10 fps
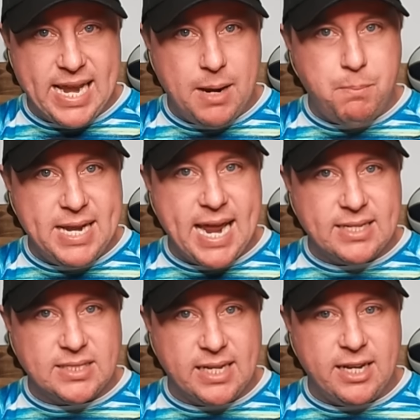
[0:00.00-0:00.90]
NBA
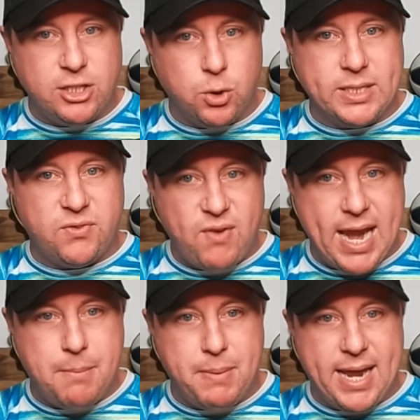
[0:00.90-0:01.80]
is sending to its
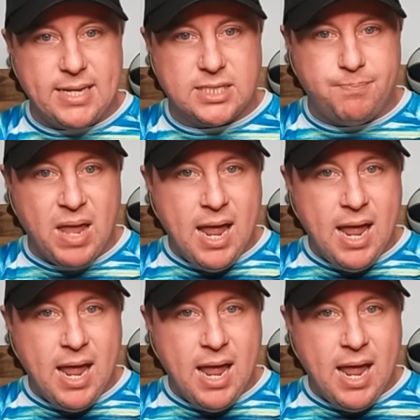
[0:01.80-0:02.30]
fan base.